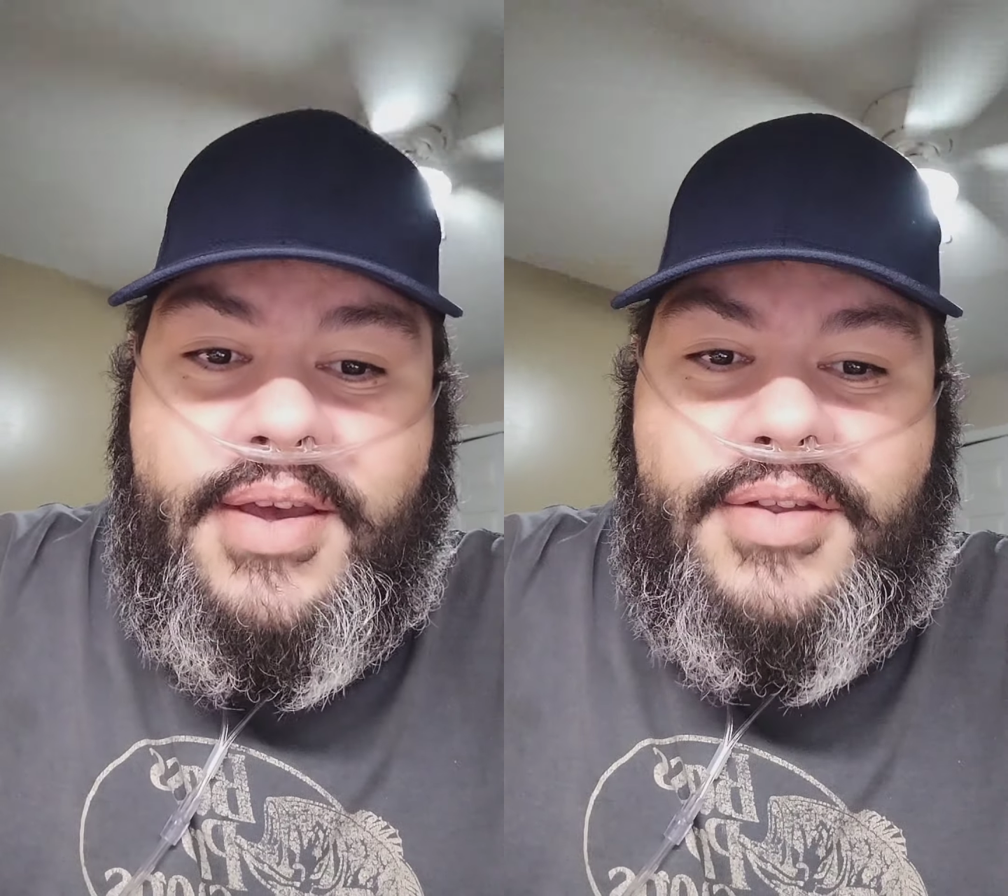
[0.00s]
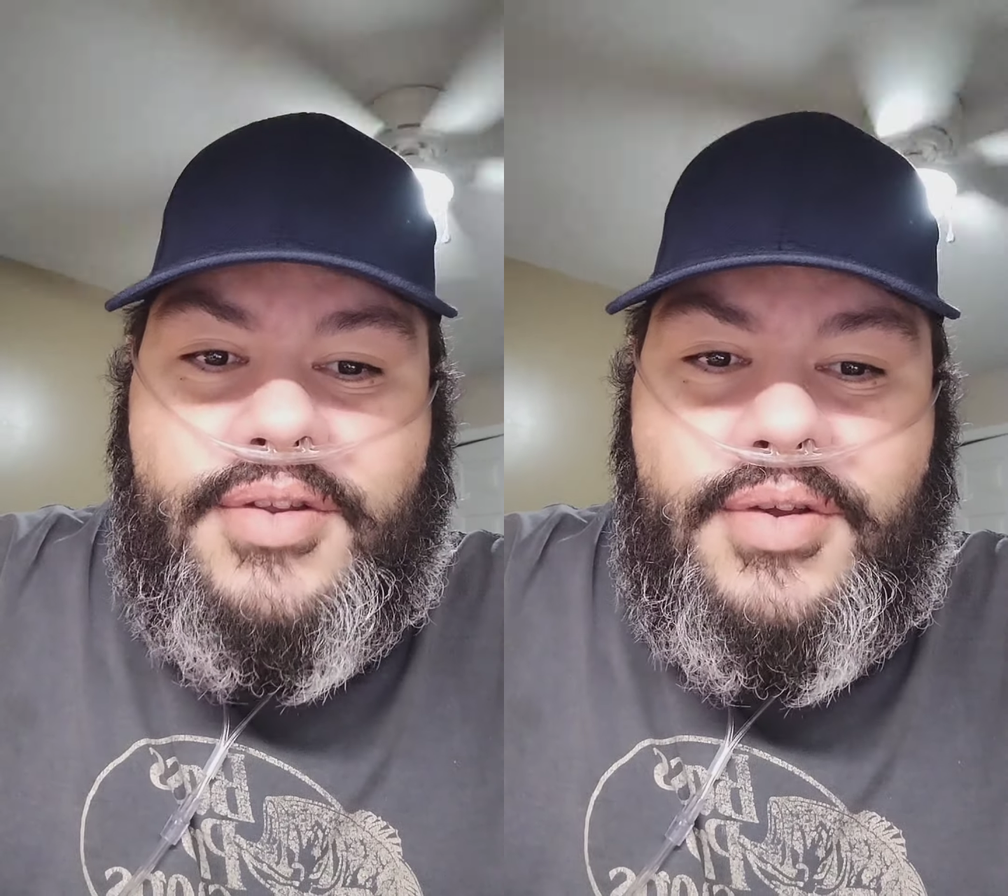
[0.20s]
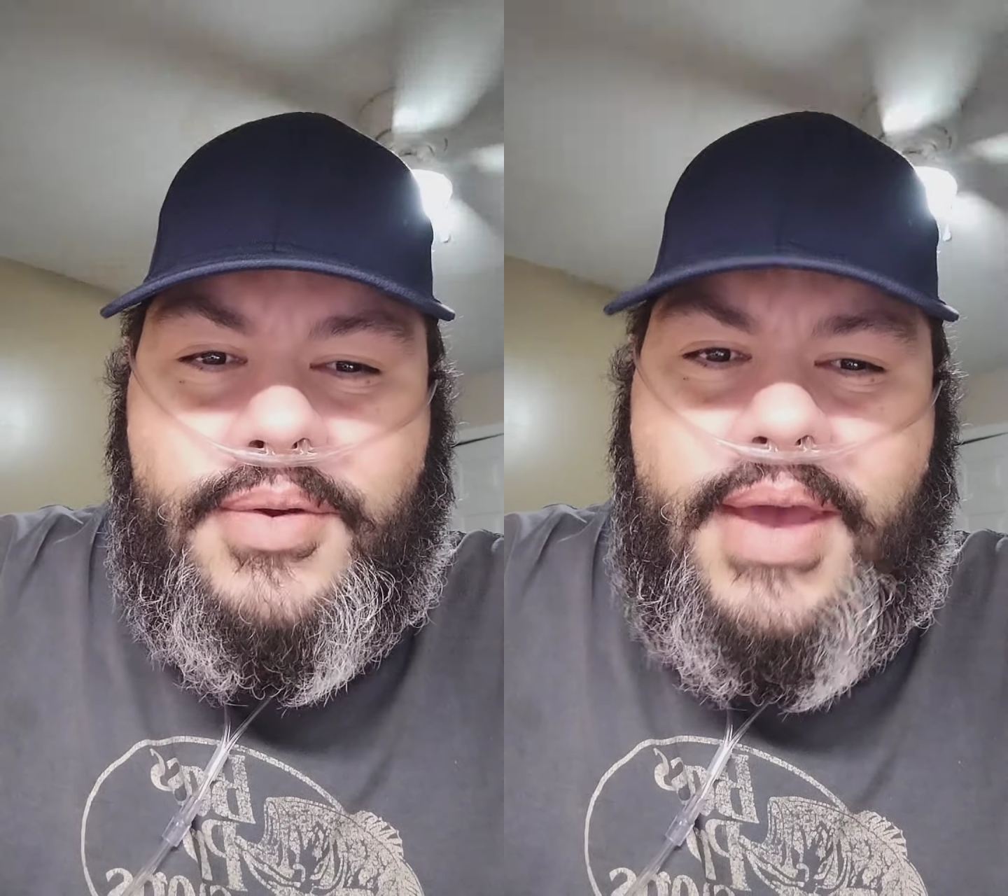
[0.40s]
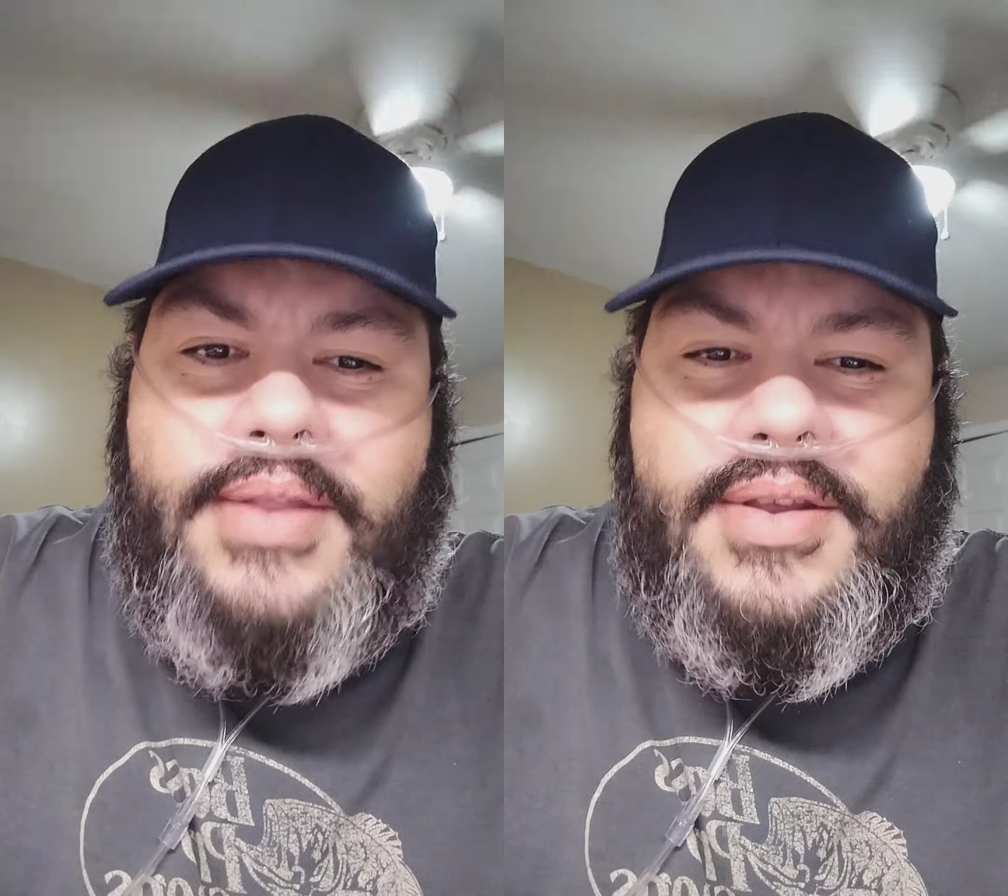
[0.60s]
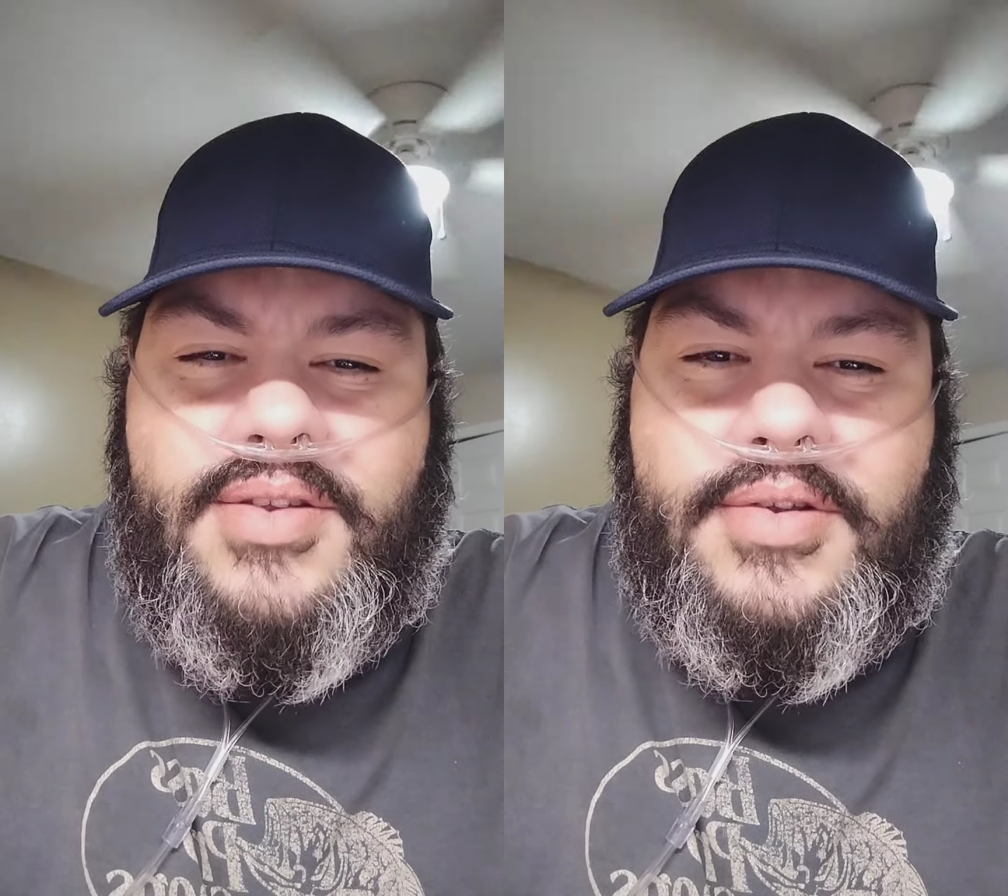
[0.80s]
to get
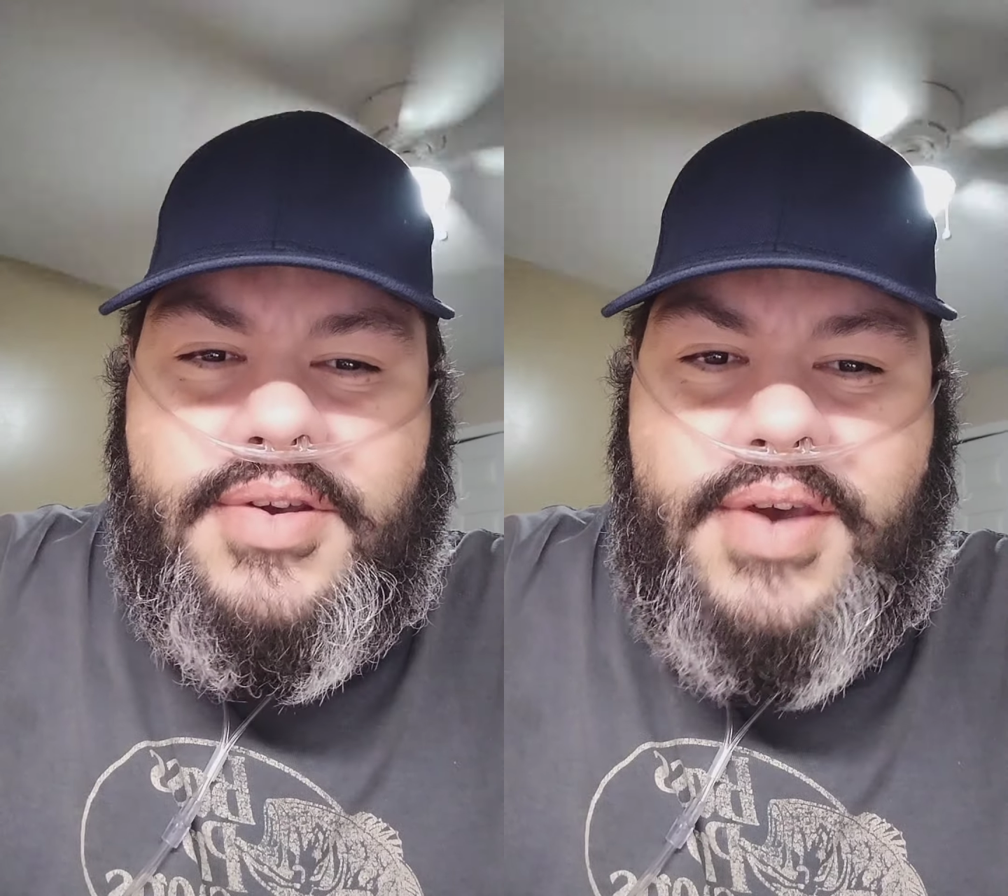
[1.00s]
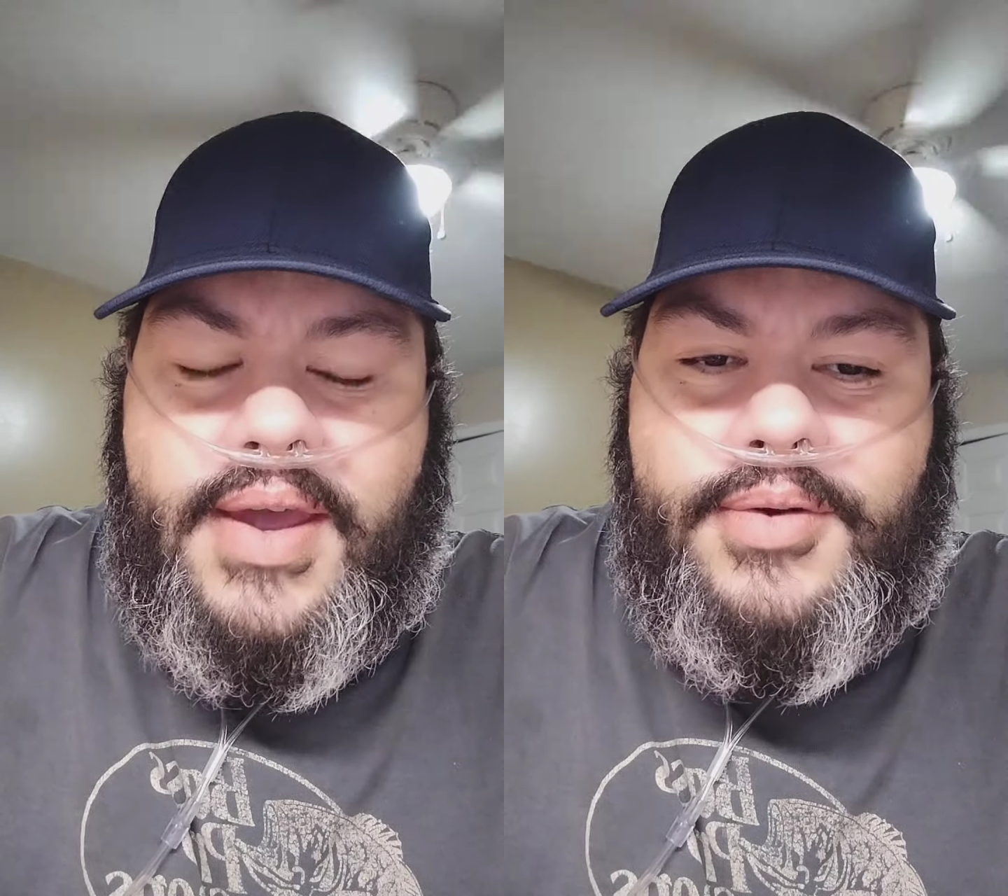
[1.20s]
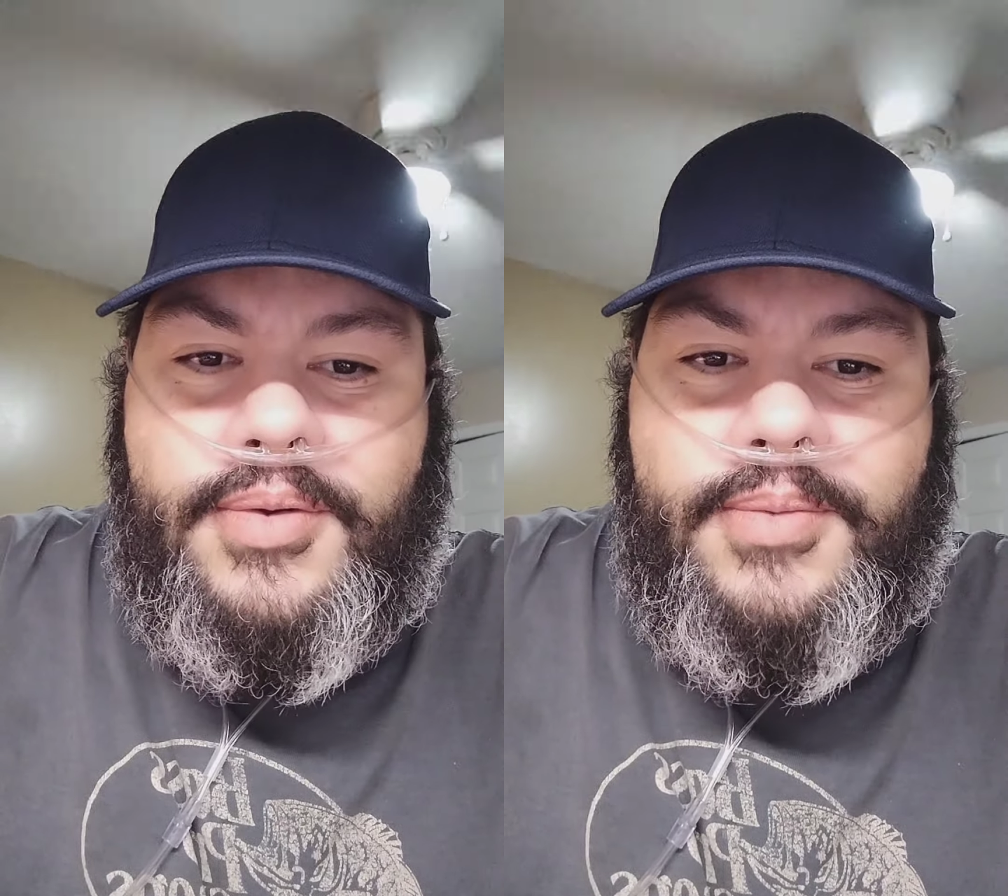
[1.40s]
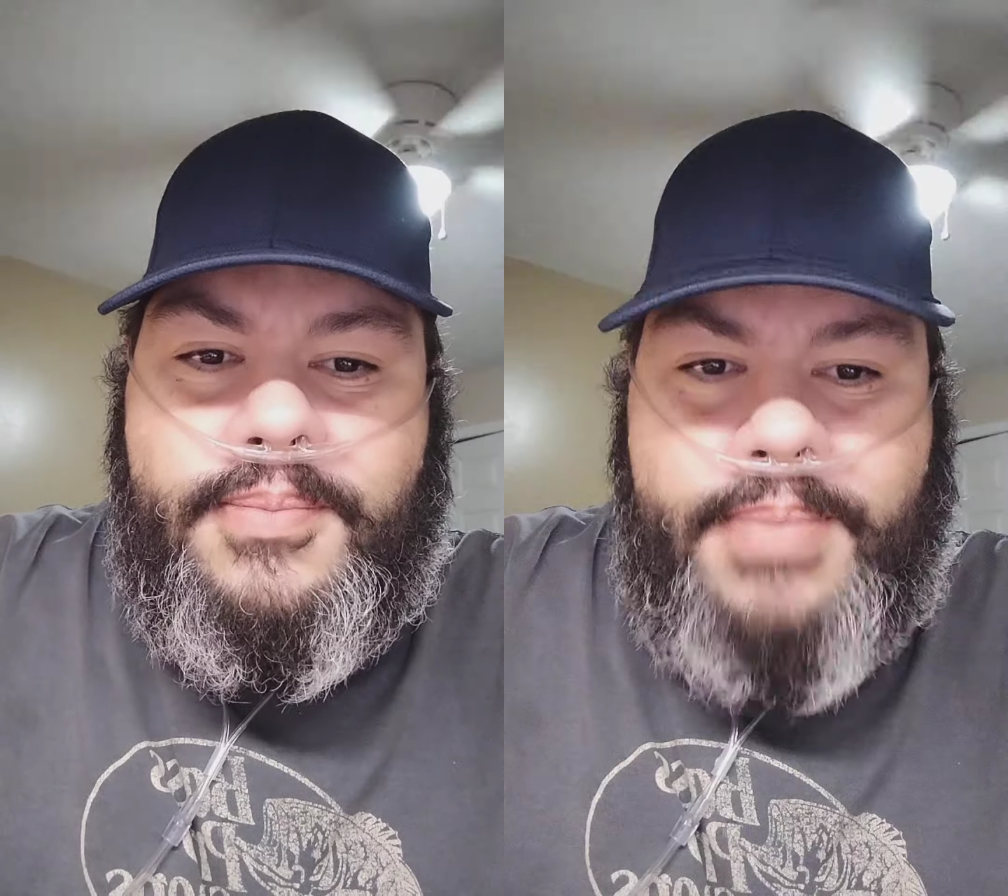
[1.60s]
this channel